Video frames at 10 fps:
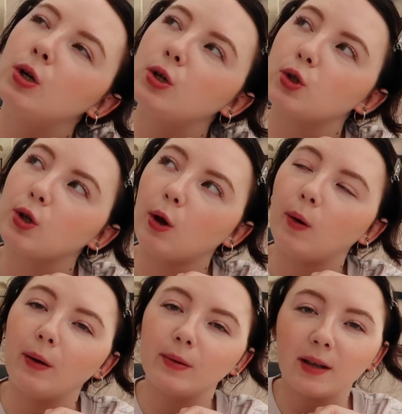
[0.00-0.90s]
So
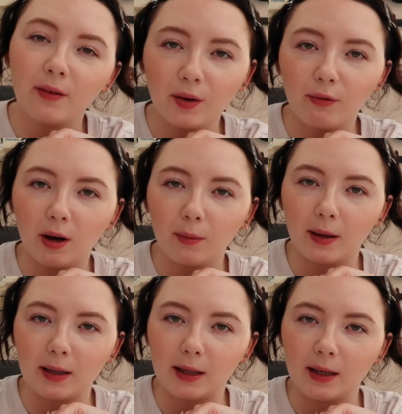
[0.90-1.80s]
I would definitely
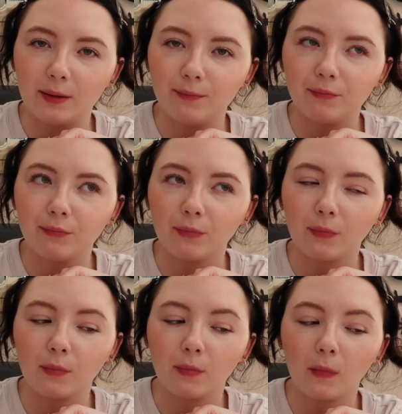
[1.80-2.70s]
recommend it.
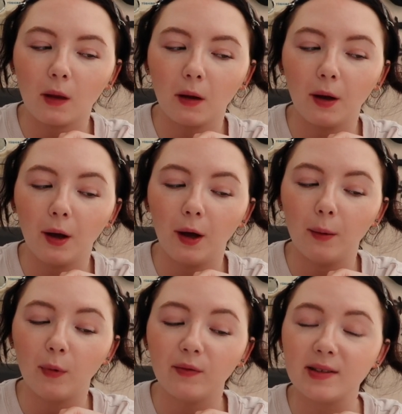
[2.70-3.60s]

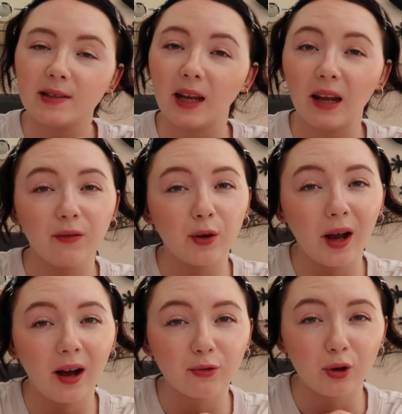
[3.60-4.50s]
Obviously if you
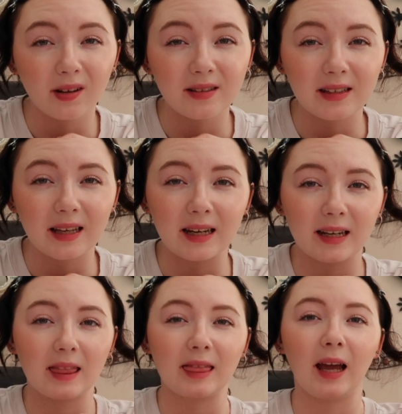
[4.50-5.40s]
have dry
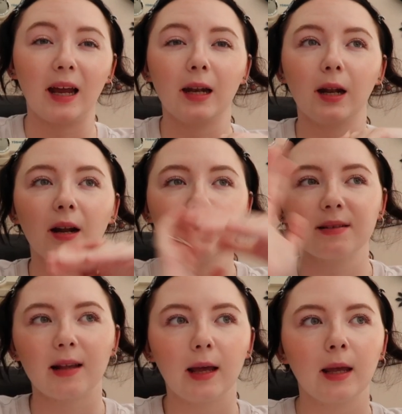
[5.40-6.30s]
skin, then I'd
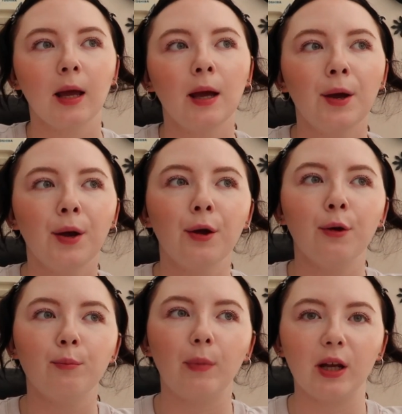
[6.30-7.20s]
say
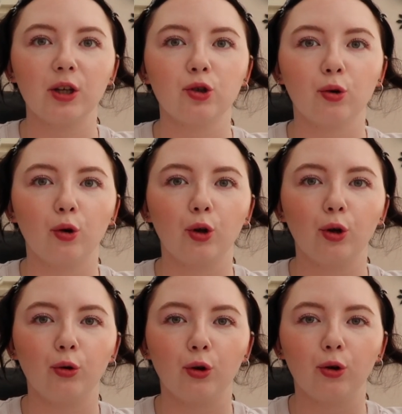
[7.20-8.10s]
make sure
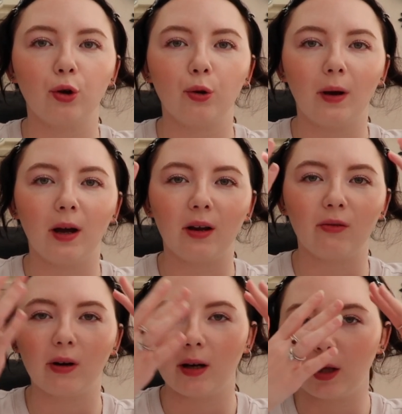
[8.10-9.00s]
you do a
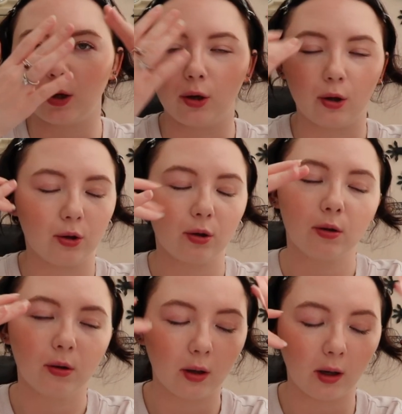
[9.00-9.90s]
really good
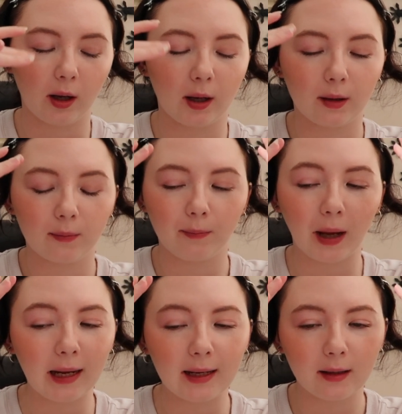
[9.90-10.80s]
like
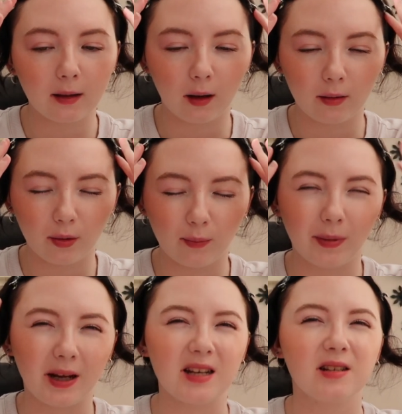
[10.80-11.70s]
not
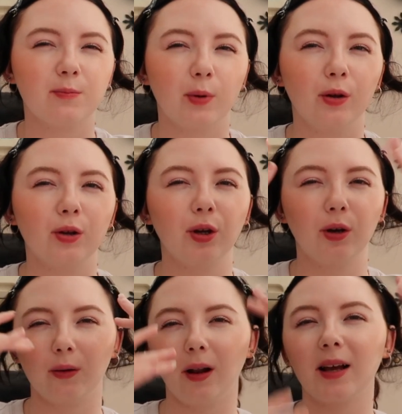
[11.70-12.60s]
base, but you
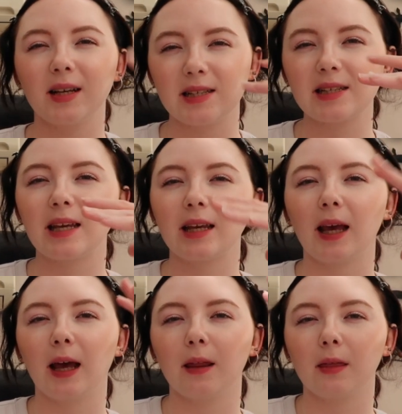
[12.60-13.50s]
know, like a
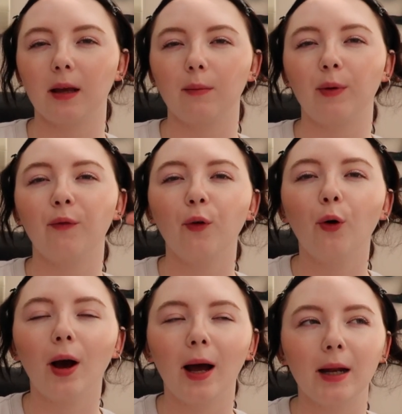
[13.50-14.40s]
skincare thing
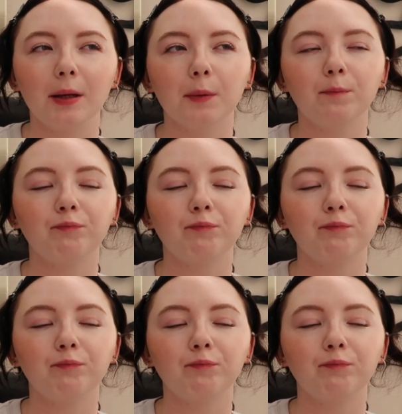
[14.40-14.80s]
beforehand.